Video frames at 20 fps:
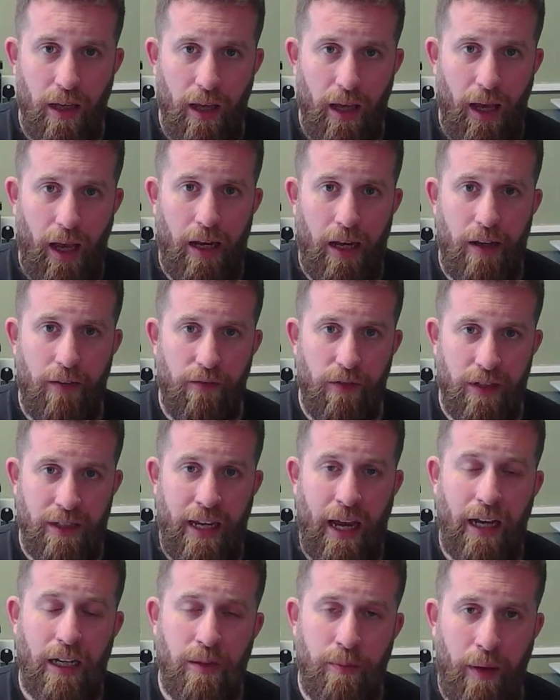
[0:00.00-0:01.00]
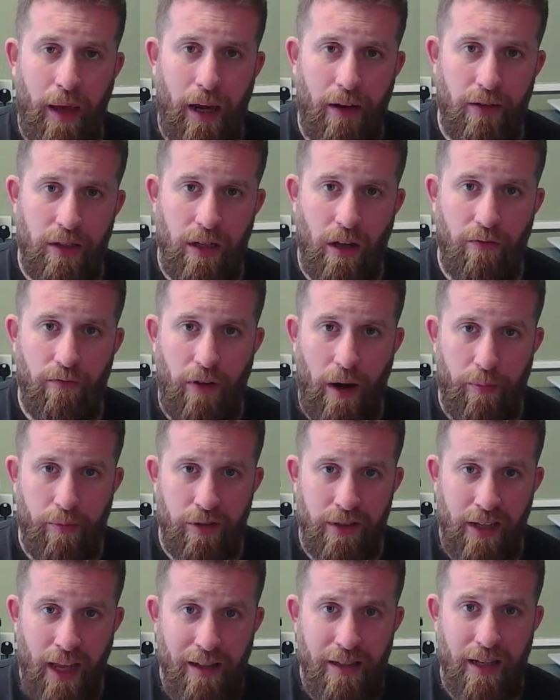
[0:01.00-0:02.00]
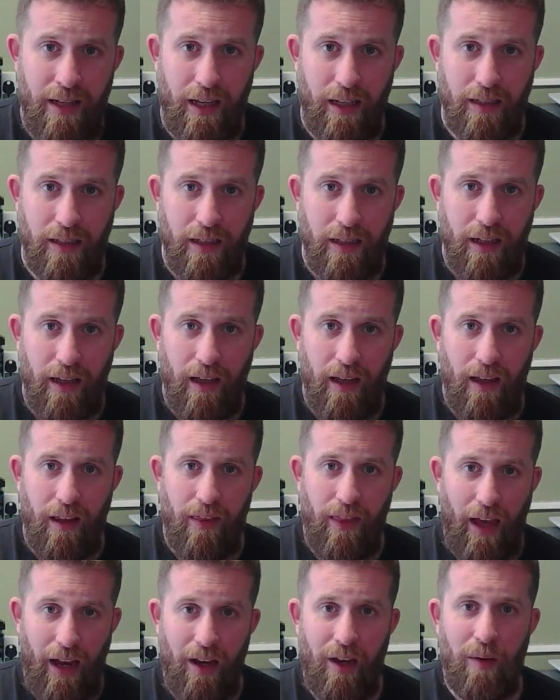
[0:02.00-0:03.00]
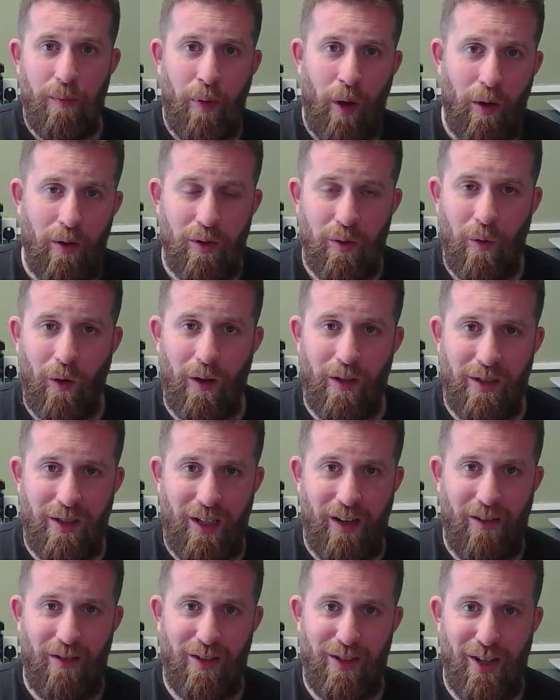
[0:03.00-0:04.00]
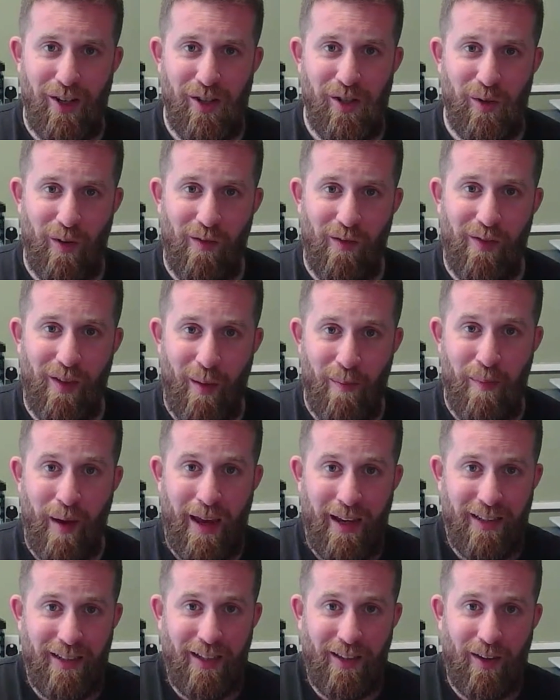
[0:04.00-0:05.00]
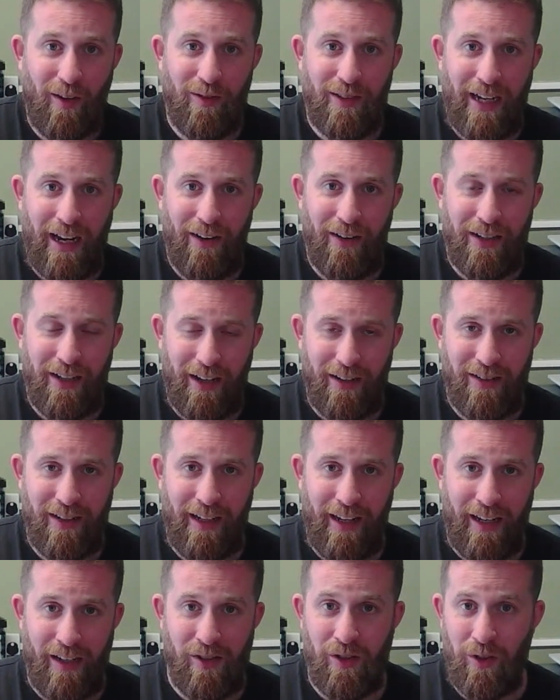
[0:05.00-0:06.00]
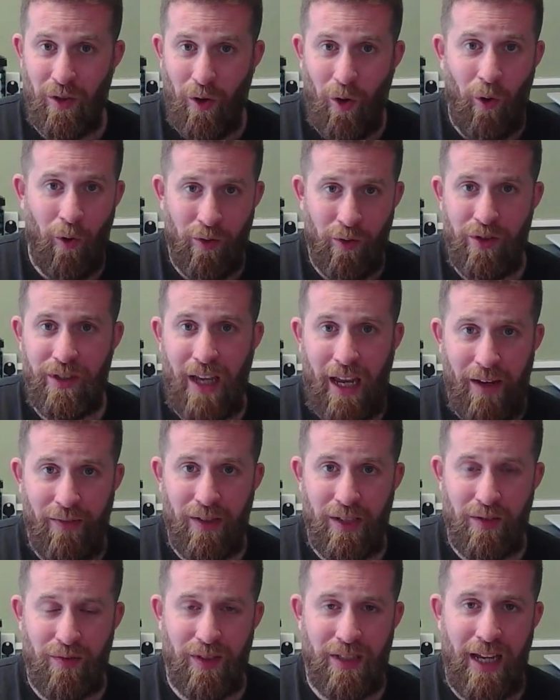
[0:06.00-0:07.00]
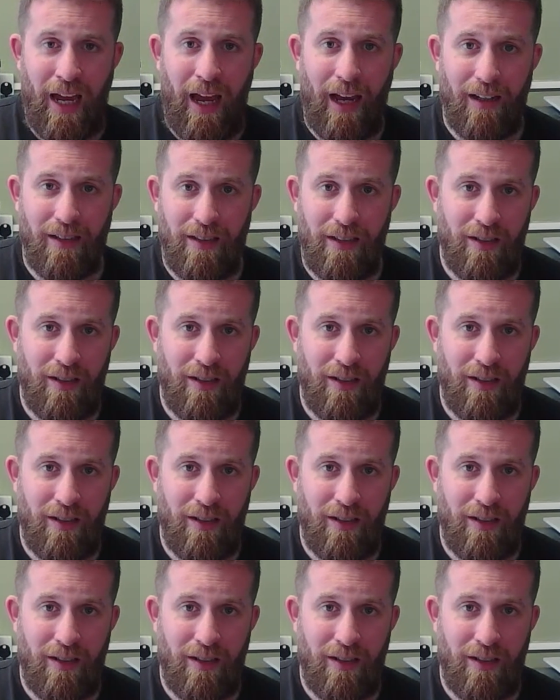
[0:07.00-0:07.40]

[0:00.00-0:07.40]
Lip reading: And if the taxpayer is unrepresented, that could pose quite a serious issue if they're basing those tax calculations on savings for tax.